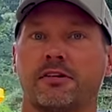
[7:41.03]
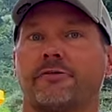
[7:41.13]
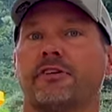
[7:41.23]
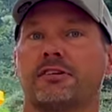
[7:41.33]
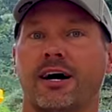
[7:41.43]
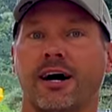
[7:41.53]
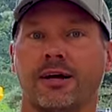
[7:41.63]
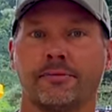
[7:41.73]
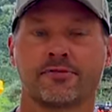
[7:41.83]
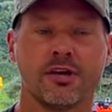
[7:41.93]
different
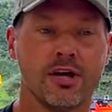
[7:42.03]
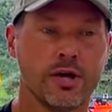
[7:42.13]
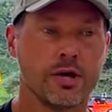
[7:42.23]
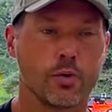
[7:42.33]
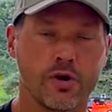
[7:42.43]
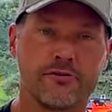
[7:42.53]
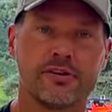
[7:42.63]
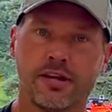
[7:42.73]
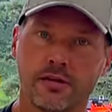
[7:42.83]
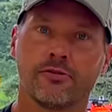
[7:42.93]
times, we've
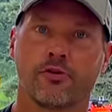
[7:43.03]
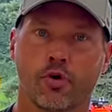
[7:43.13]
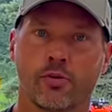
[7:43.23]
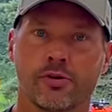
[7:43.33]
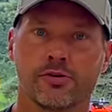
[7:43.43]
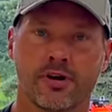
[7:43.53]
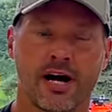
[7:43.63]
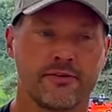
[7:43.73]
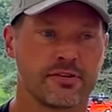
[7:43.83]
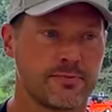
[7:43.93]
needed four-wheel
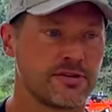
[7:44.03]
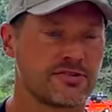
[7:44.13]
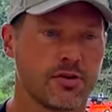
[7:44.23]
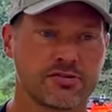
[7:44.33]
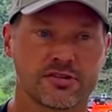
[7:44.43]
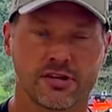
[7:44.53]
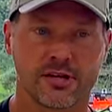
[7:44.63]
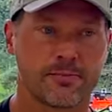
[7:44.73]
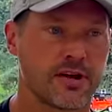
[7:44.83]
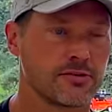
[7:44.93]
drive. It's been so
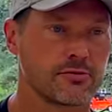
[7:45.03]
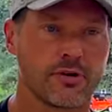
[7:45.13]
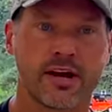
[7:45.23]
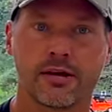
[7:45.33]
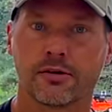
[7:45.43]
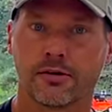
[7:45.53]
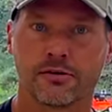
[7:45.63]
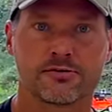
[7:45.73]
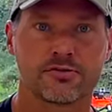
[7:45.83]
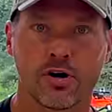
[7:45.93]
slick because of rain
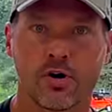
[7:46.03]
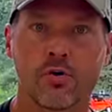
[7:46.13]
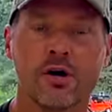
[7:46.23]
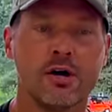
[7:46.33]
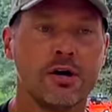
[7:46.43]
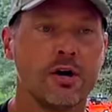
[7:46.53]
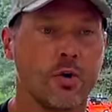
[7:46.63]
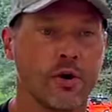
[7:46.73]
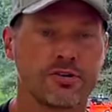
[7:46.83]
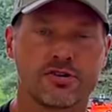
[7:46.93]
or snow,
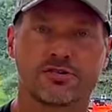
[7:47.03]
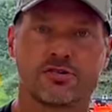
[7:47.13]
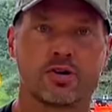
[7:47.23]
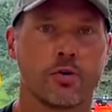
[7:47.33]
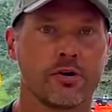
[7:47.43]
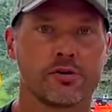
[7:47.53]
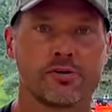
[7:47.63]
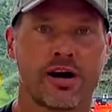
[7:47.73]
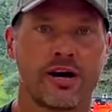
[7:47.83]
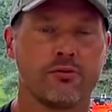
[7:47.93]
where just the two-wheel
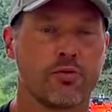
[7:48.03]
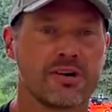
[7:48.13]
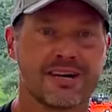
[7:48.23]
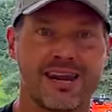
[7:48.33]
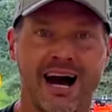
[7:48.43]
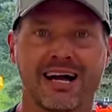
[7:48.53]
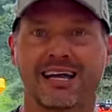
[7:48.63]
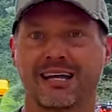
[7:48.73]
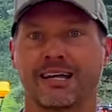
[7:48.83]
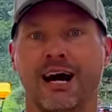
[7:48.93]
drive would
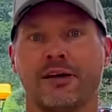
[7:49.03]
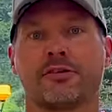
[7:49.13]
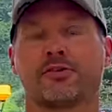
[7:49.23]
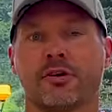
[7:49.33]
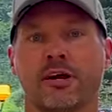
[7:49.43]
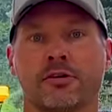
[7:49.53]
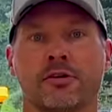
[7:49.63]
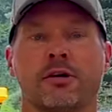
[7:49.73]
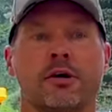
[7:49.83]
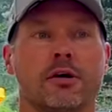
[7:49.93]
not get it on the
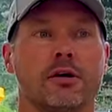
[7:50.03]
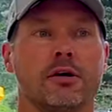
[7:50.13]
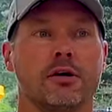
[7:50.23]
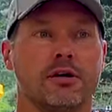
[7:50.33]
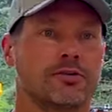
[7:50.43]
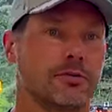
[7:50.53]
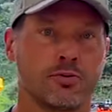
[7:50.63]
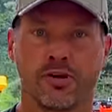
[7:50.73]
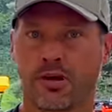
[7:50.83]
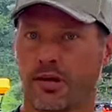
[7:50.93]
trailer. As soon
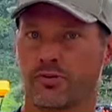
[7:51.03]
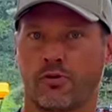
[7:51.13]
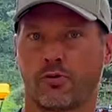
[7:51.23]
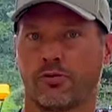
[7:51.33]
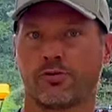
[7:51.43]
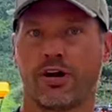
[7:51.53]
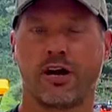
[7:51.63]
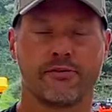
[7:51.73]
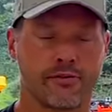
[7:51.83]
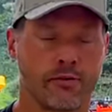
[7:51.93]
as we engaged four-wheel
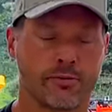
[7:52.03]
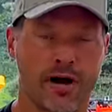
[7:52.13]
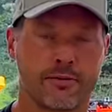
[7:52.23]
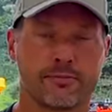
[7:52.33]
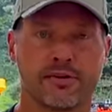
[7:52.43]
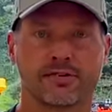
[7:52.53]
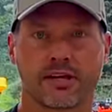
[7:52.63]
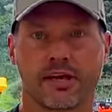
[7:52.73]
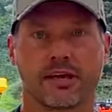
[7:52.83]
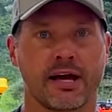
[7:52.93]
drive, no problem, piece
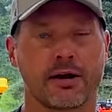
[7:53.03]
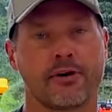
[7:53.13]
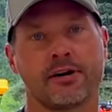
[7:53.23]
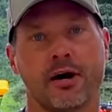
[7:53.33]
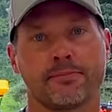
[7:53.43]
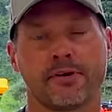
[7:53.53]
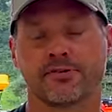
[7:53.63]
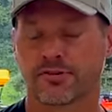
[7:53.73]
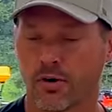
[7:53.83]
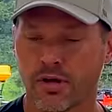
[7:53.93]
of cake, got right up there.
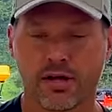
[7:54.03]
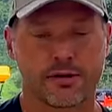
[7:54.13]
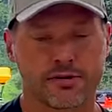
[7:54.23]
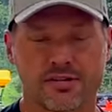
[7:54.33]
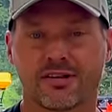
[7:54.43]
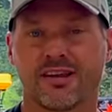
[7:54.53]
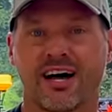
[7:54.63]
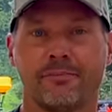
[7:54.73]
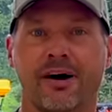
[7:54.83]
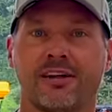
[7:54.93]
So there's just a
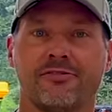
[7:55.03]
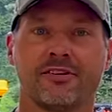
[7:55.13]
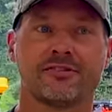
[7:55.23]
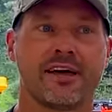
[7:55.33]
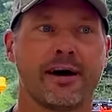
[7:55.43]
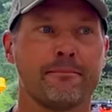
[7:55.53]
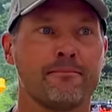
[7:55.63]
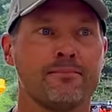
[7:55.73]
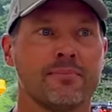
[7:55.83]
lot of benefits that,